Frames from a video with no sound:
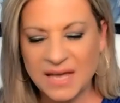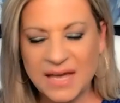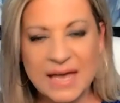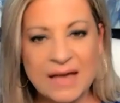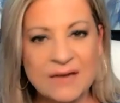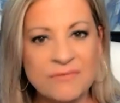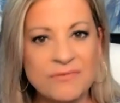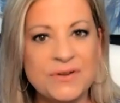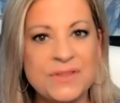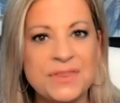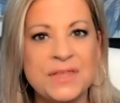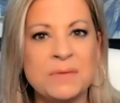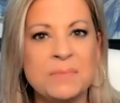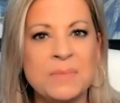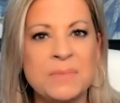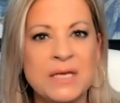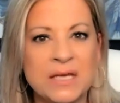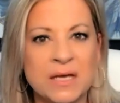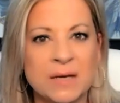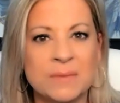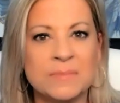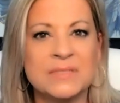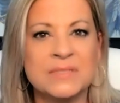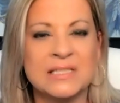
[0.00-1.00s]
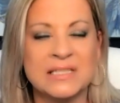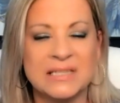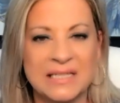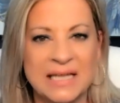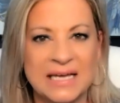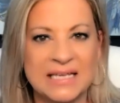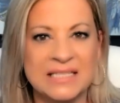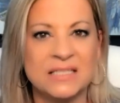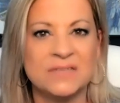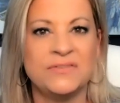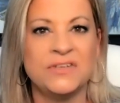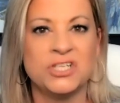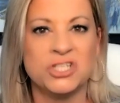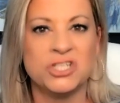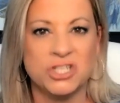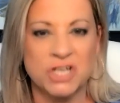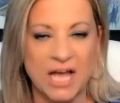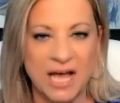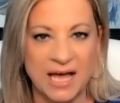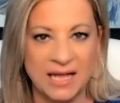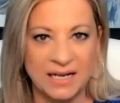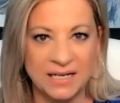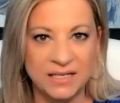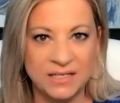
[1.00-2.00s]
Everything becomes less of a
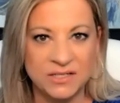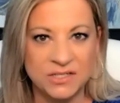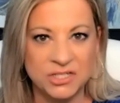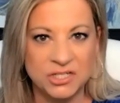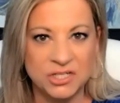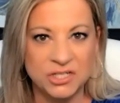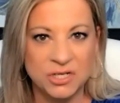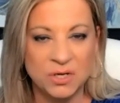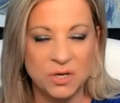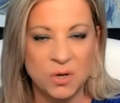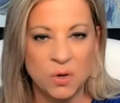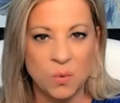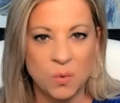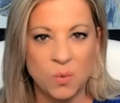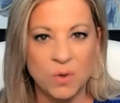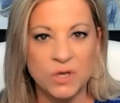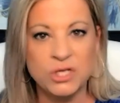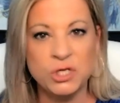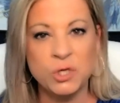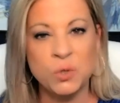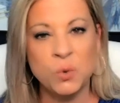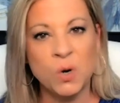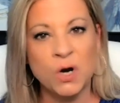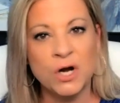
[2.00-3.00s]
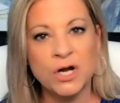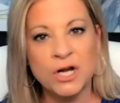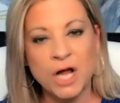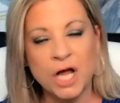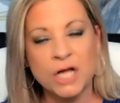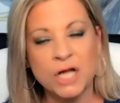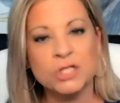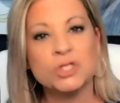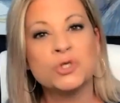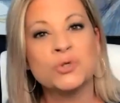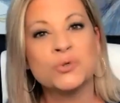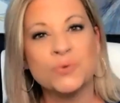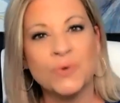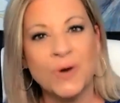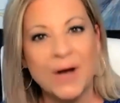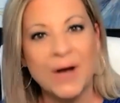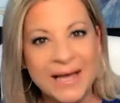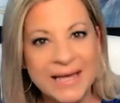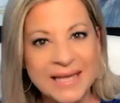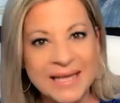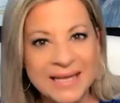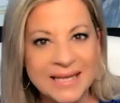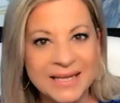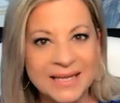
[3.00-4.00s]
challenge when you are not
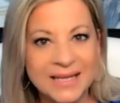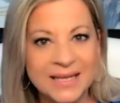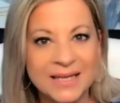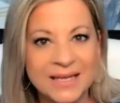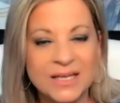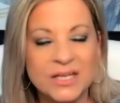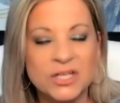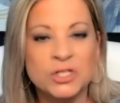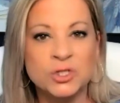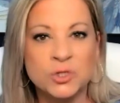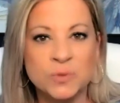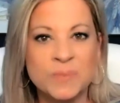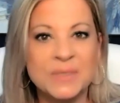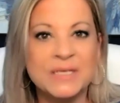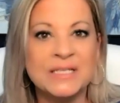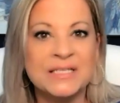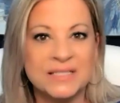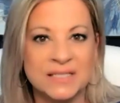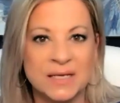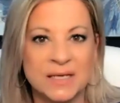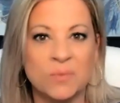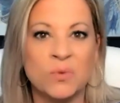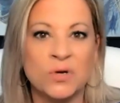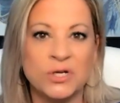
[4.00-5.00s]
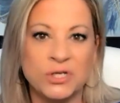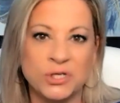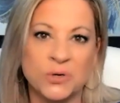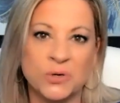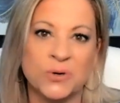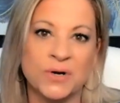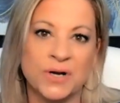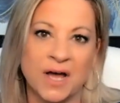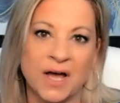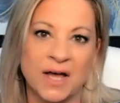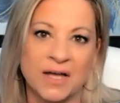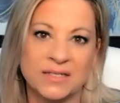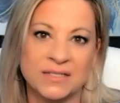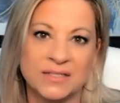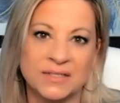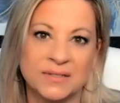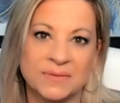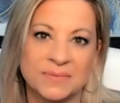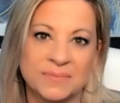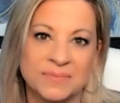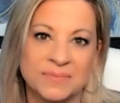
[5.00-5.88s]
trying to be someone you're not.